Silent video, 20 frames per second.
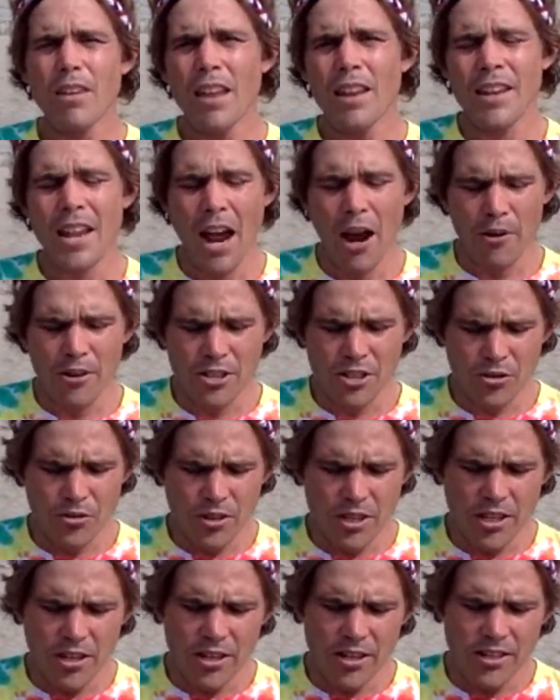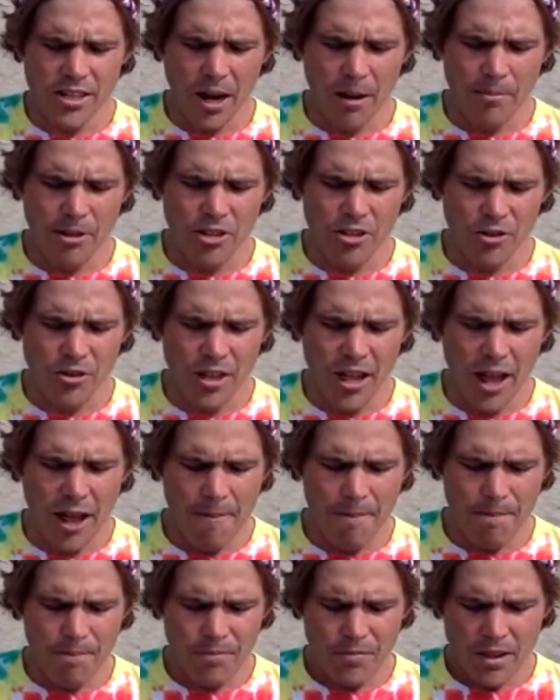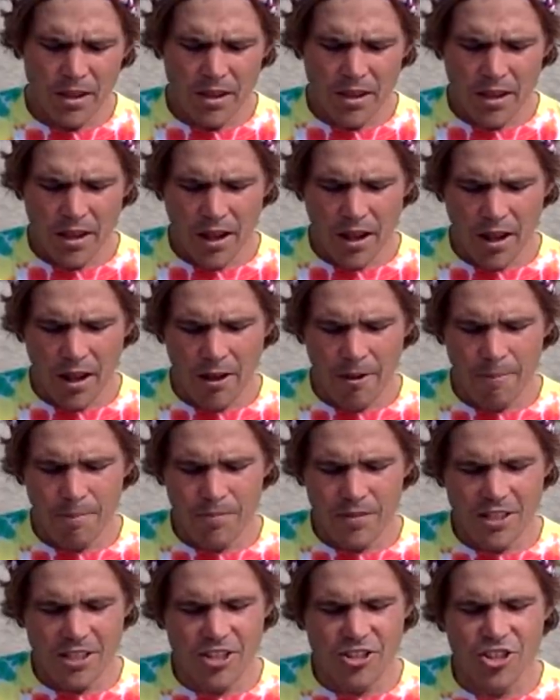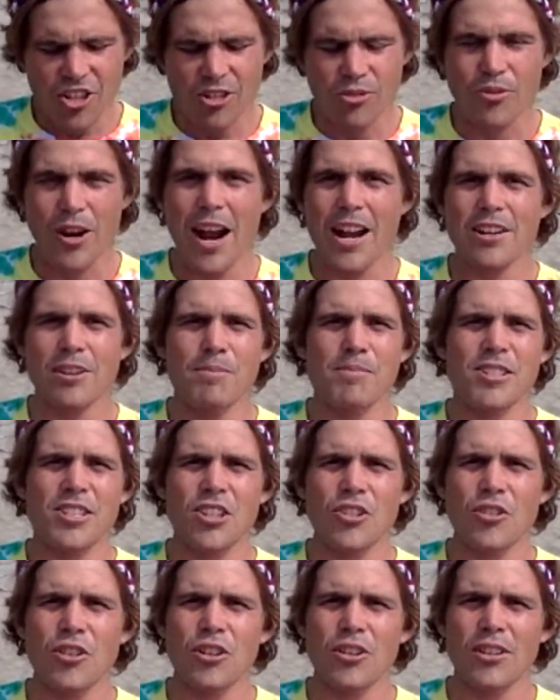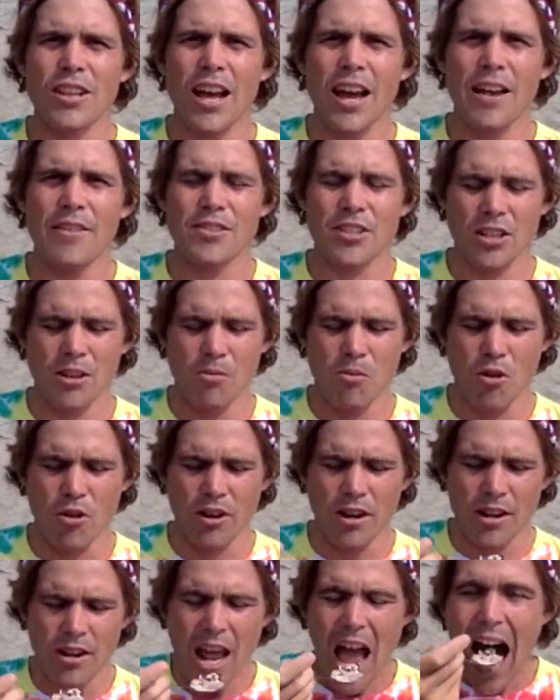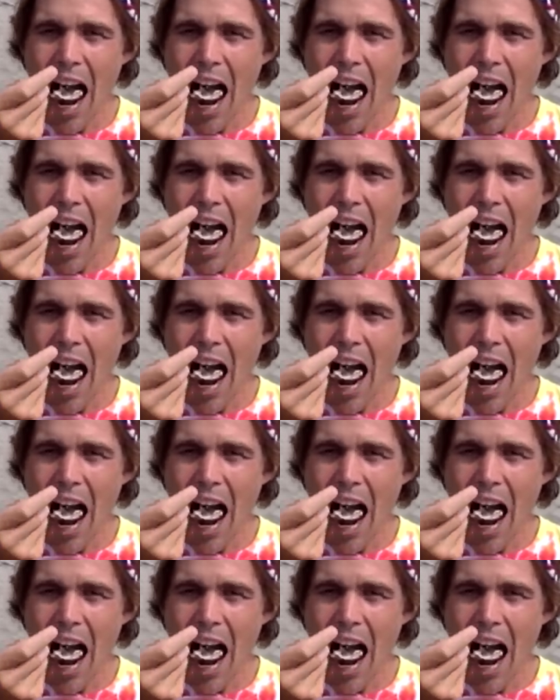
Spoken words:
now is a really good time to do that. This is just random serial lives in the morning.